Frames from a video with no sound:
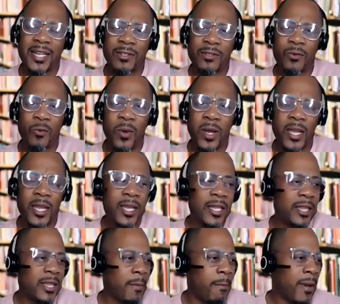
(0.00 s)
is
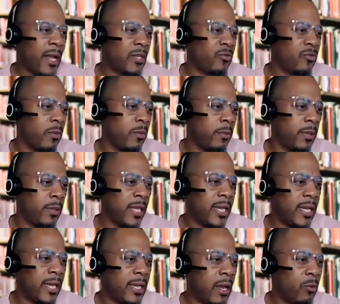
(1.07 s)
Away, the Mice Will
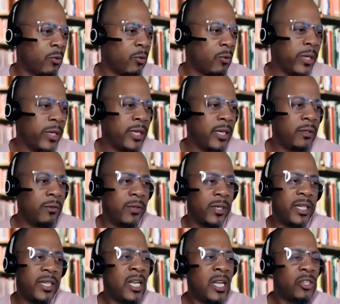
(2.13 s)
Play. And I will
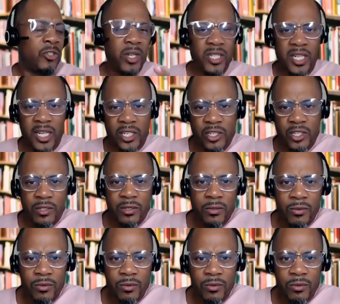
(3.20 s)
read. Translation.